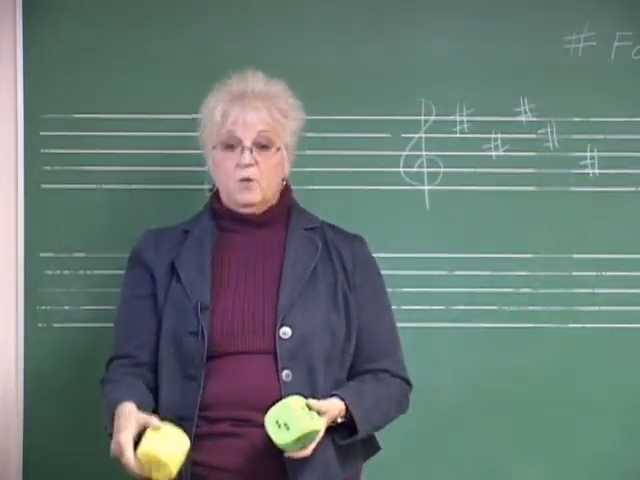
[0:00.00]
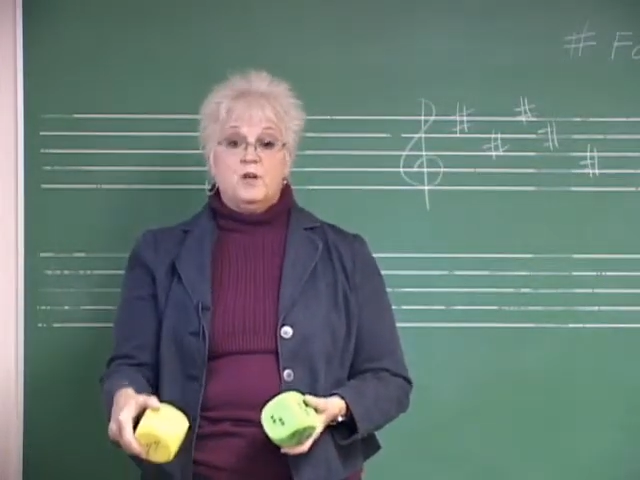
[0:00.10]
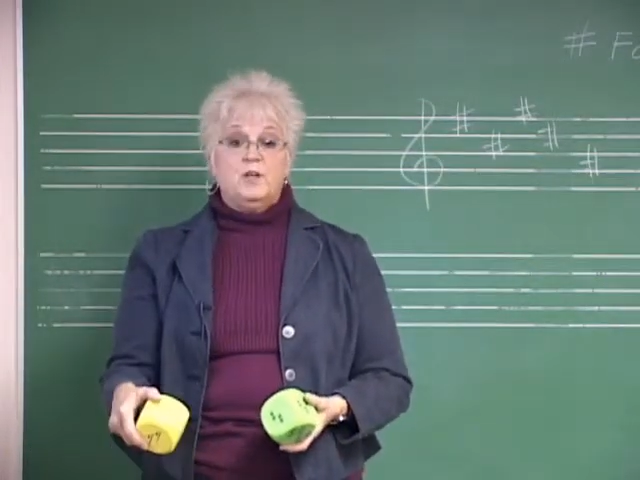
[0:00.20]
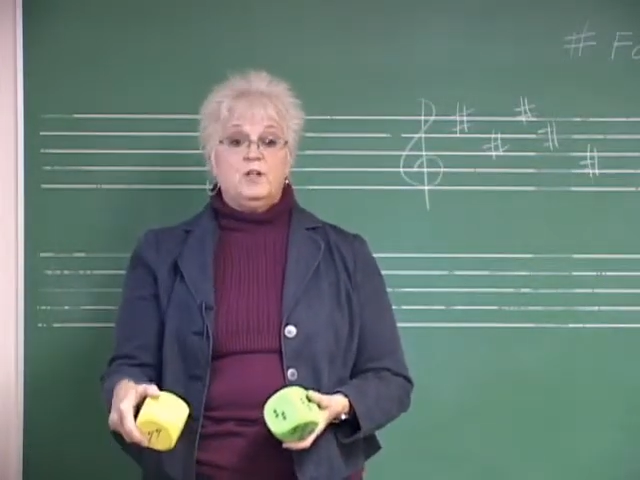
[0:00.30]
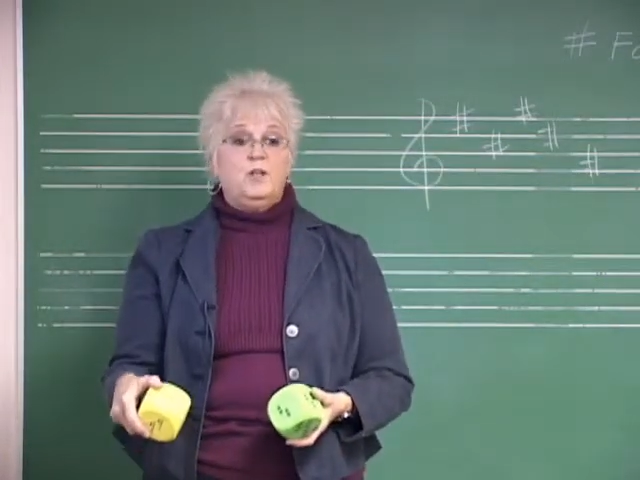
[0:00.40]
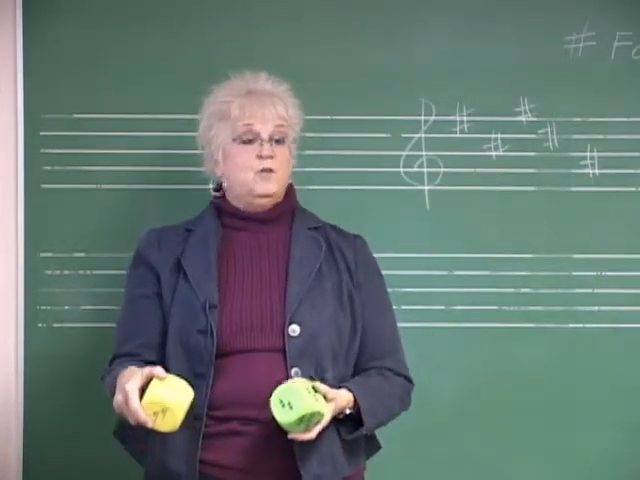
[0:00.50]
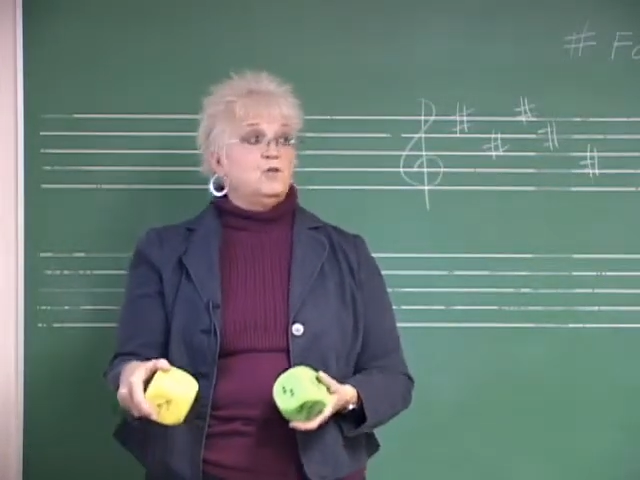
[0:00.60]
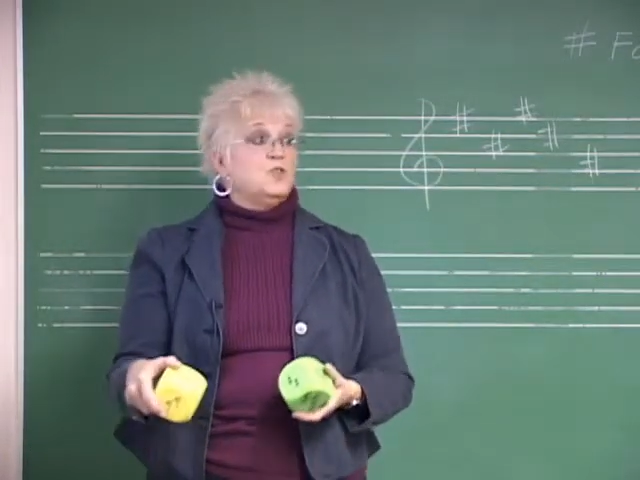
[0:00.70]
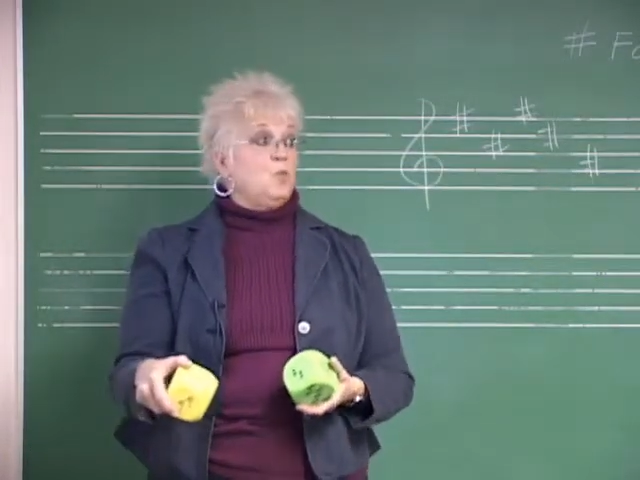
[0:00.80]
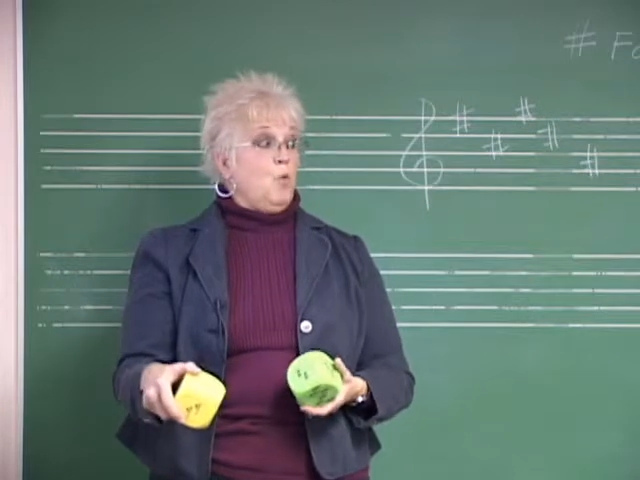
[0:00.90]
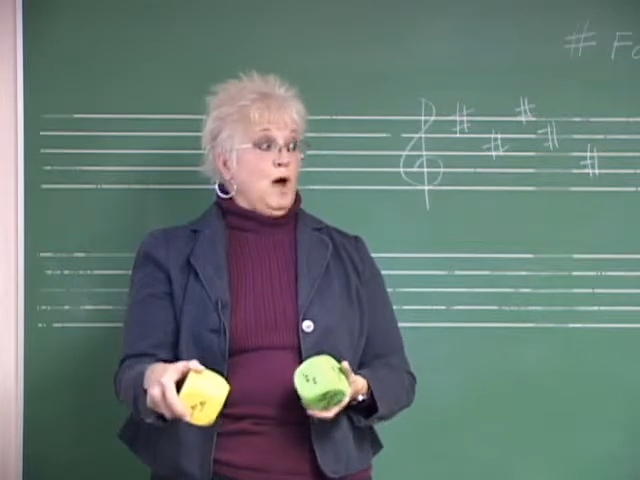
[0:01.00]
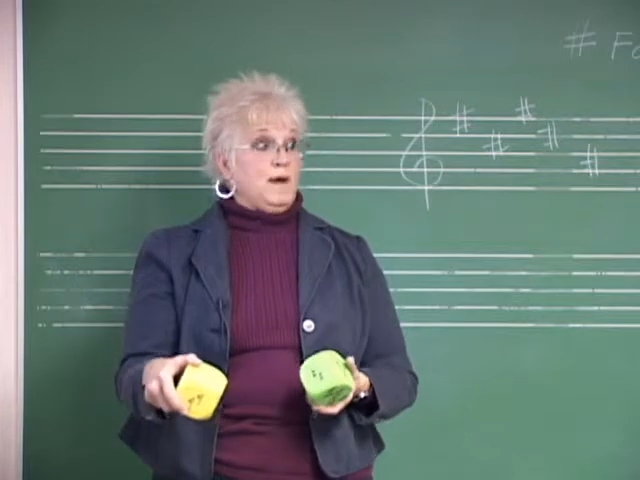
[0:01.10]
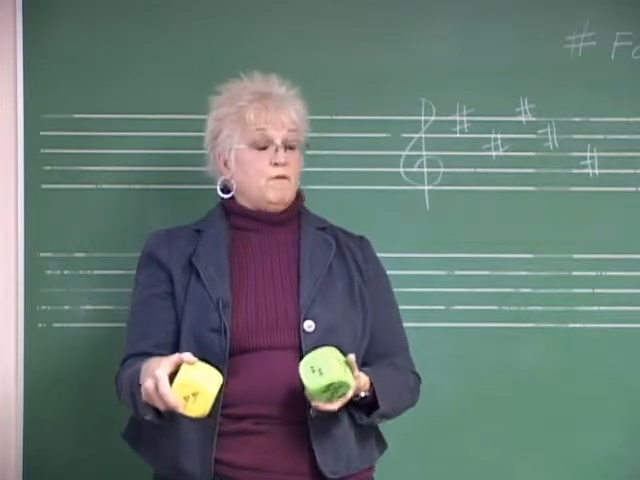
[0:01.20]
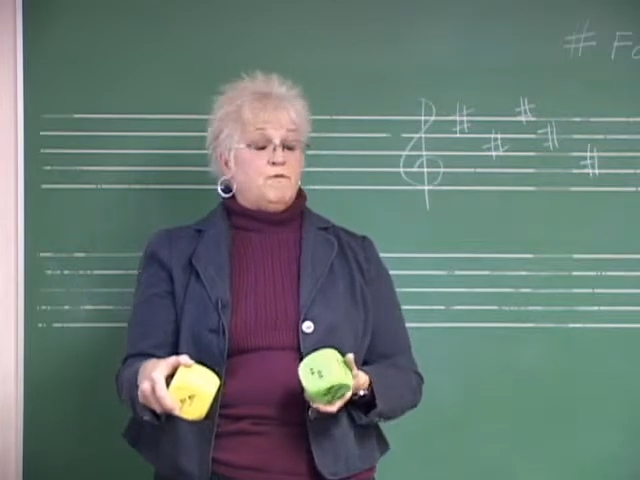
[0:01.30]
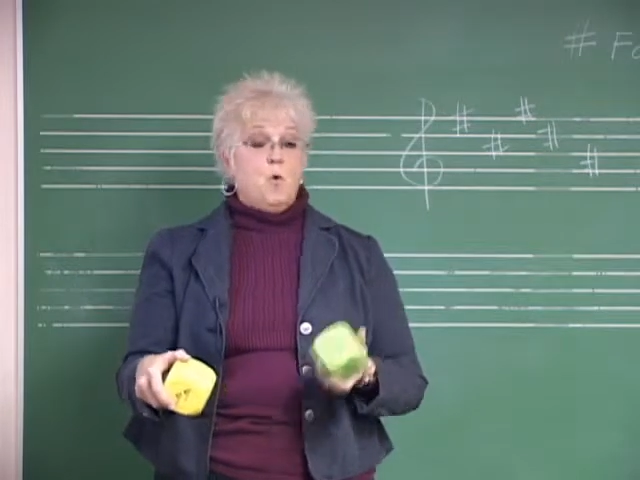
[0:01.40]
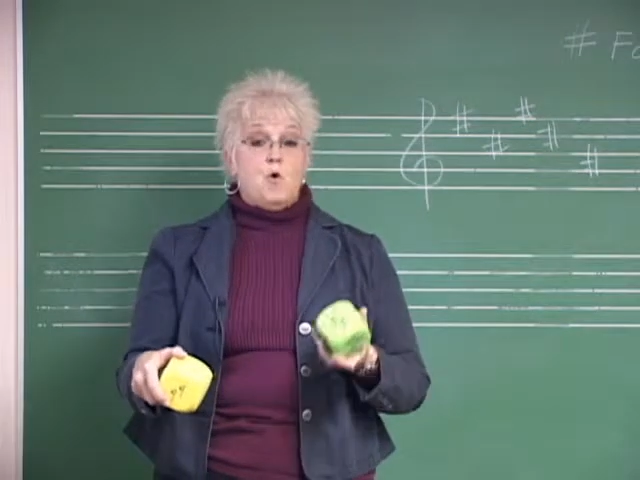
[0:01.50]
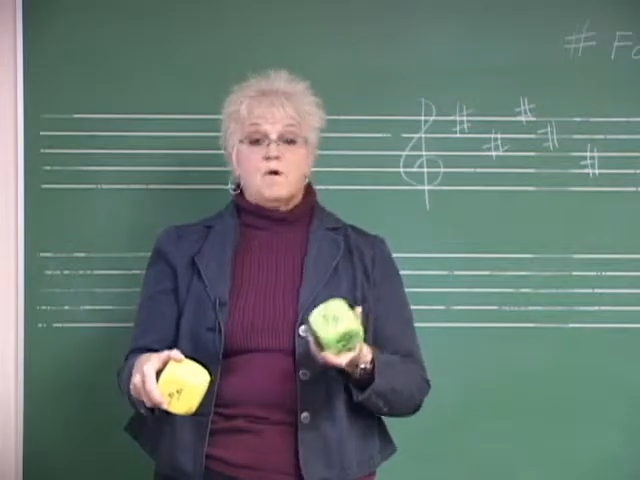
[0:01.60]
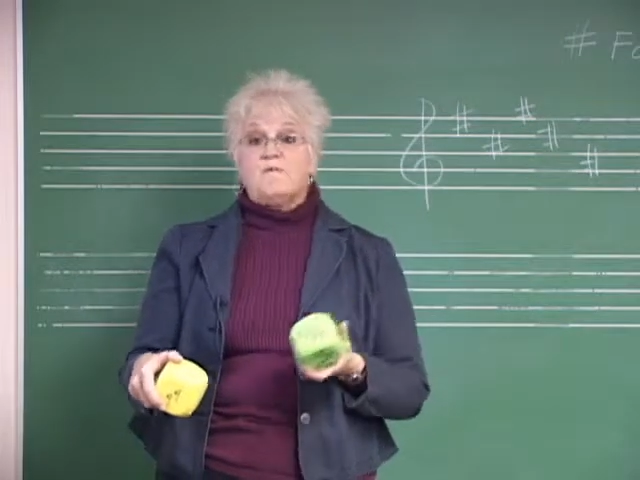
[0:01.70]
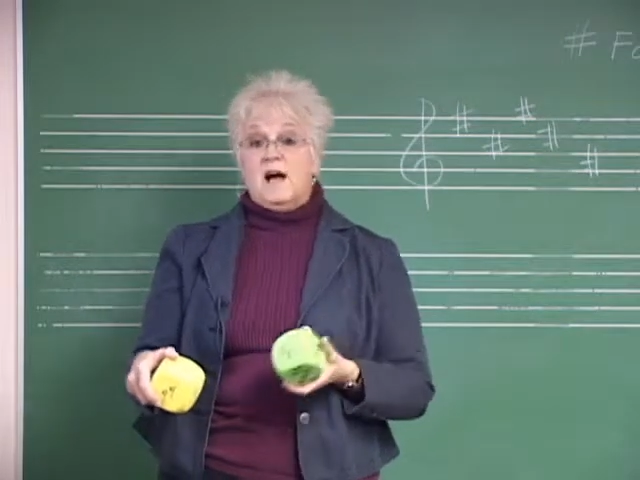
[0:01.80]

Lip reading: we're going to use the 1, 4,